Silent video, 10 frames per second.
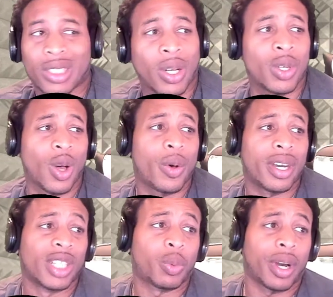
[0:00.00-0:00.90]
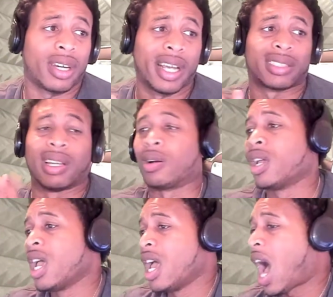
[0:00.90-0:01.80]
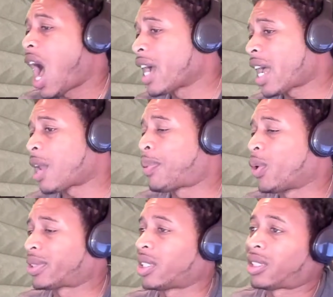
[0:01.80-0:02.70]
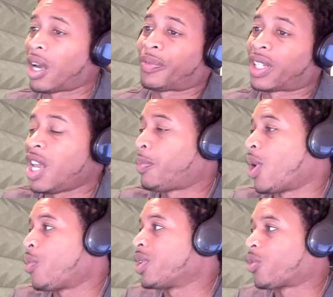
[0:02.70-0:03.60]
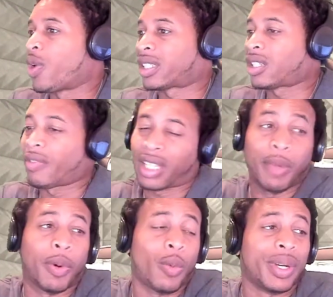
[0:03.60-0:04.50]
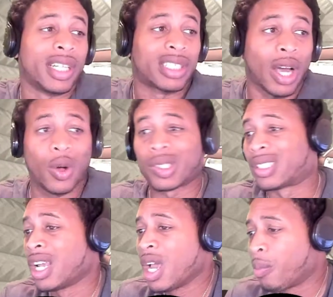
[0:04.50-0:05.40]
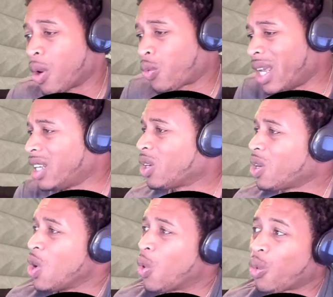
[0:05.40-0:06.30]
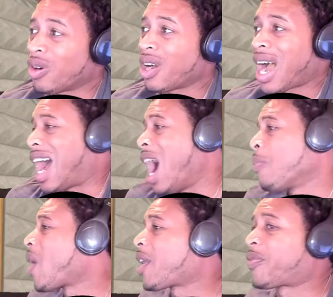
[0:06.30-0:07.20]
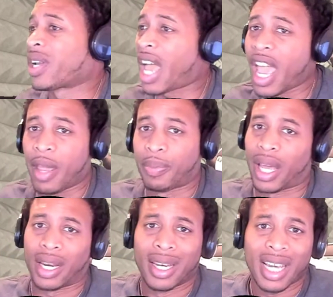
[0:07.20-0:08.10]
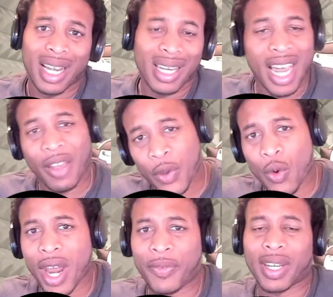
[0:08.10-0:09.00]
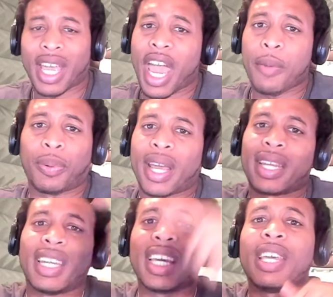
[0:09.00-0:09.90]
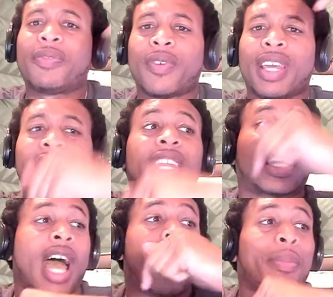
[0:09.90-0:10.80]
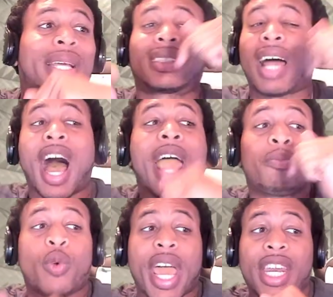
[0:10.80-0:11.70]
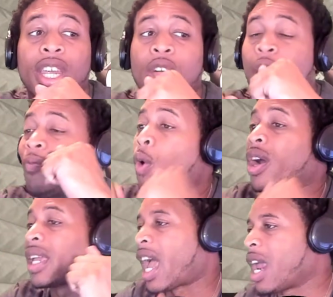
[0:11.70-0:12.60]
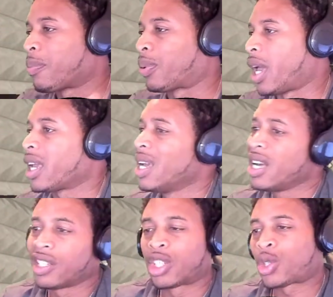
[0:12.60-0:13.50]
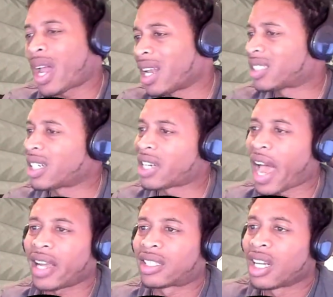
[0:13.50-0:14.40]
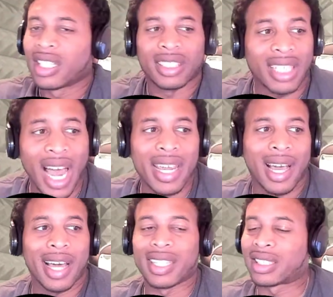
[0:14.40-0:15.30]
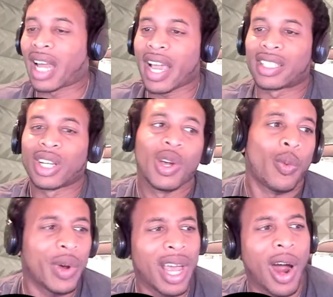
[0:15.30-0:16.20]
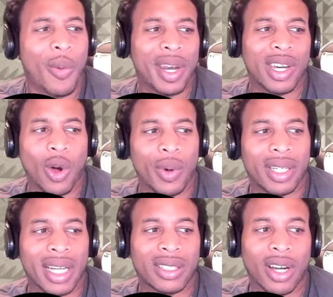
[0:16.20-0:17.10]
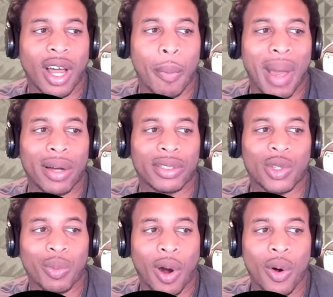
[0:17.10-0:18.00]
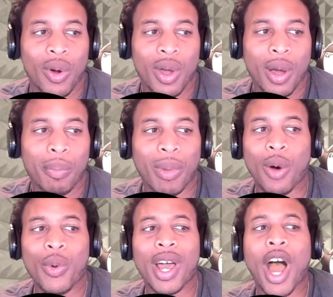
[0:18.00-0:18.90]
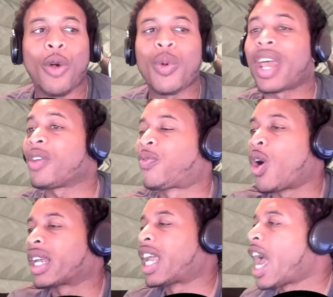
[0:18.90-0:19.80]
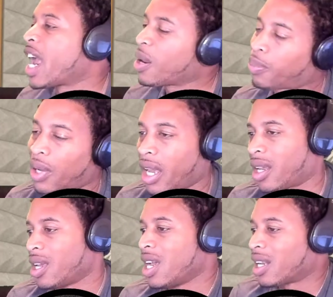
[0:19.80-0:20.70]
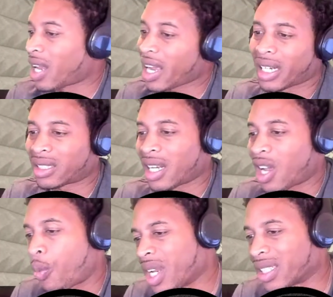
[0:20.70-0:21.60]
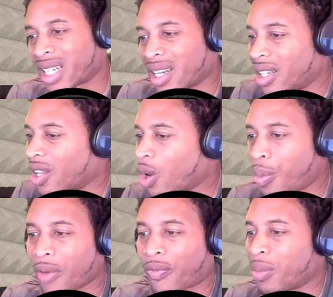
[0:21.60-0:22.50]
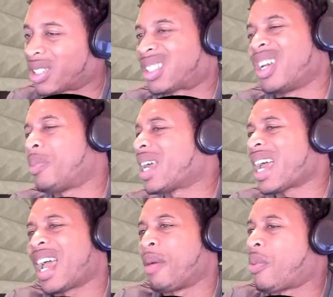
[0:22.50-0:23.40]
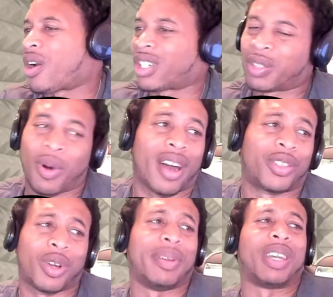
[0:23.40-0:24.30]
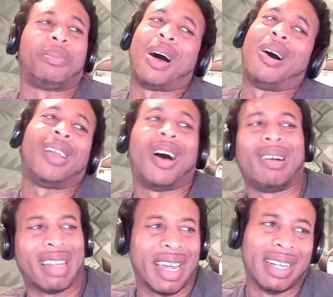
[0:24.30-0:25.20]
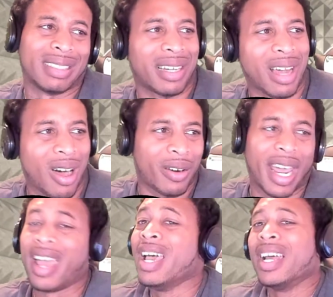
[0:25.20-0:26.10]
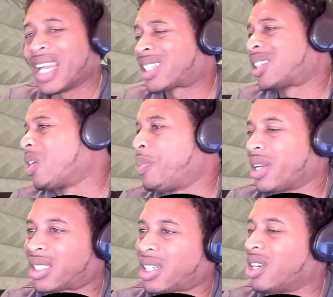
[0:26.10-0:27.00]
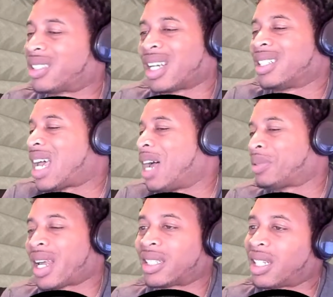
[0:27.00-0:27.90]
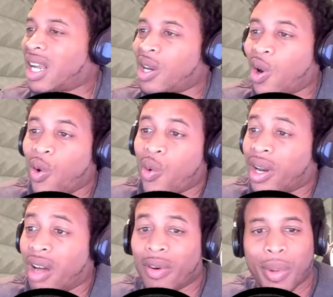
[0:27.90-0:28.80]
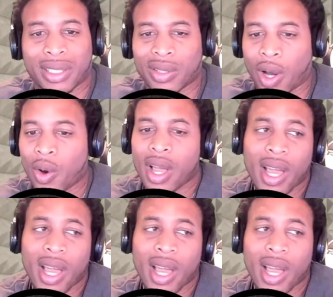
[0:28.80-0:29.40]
So you know, it is what it is. Look, I gotta post this stuff to keep up with the rest of it, keep up with the Joneses. But really, I'm ready for gameplay. Like, if you're ready for gameplay, leave in the comments. I'm ready for gameplay. The trailers are nice. Zion is nice. We already know what that's gonna amount to, bro. But we are ready for gameplay. Like I said, we can tell a little bit from the steal, but they had Marcus Smart dribbling the ball all lazy and all that. That should have been a steal 10 times out of 10 on whatever. But you know,